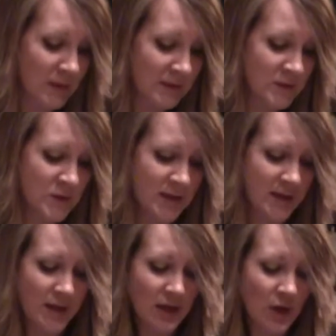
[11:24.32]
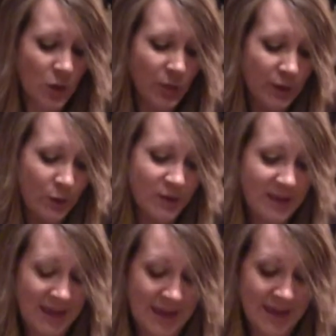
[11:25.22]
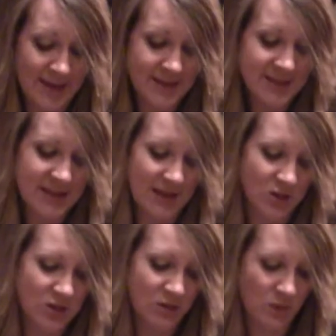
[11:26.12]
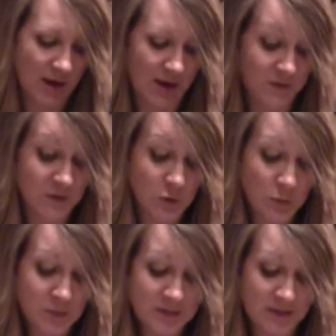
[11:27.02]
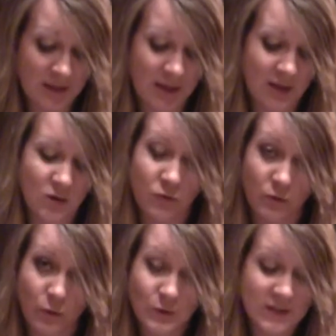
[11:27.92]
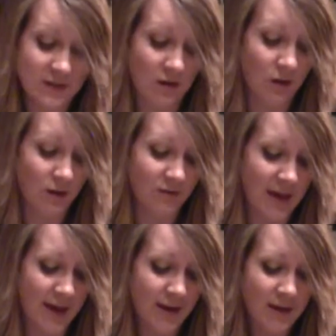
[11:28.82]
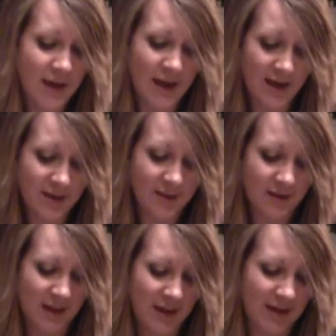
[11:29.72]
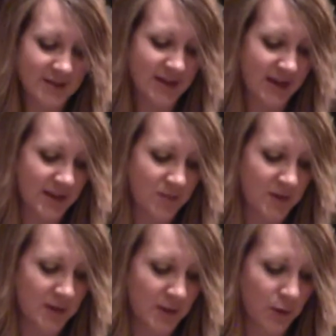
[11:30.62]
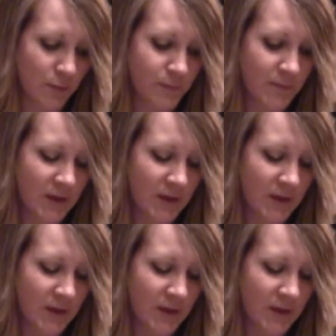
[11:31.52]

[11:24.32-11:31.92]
So then we go to the canned section where I have soups and canned fruit and all of that. Anything canned I keep in here.